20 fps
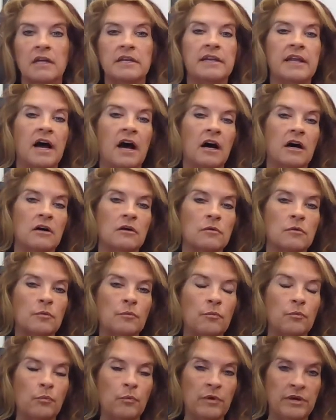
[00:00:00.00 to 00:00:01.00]
Now,
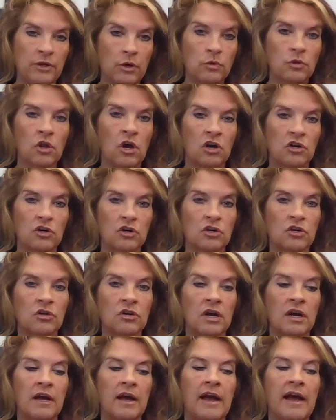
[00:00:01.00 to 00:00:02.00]
we no longer
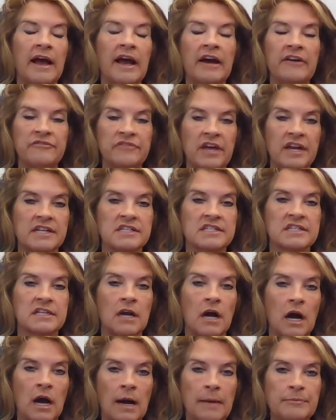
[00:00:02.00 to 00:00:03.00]
have that as an
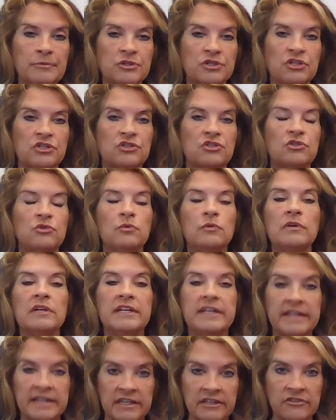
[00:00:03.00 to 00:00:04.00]
option to
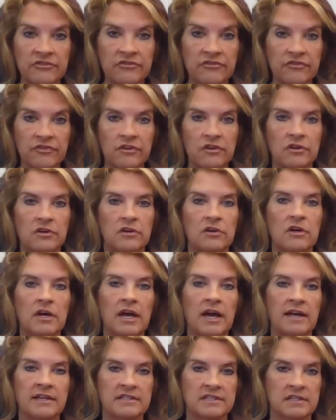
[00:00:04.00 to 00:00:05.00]
give
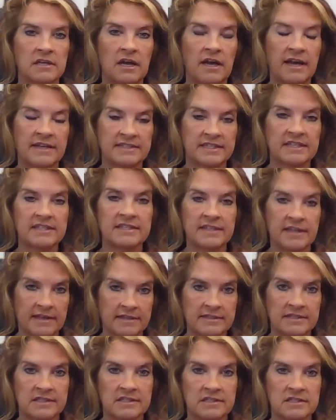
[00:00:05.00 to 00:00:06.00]
as a
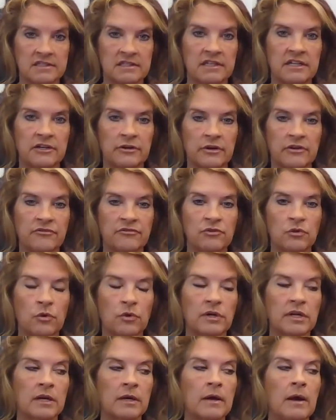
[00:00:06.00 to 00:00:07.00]
sentence here in
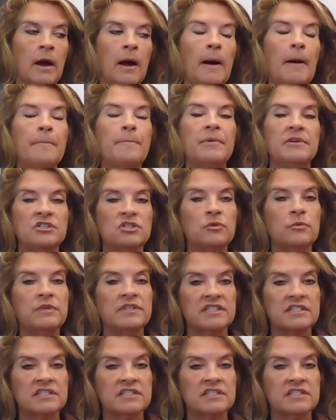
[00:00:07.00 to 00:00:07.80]
Florida, But do we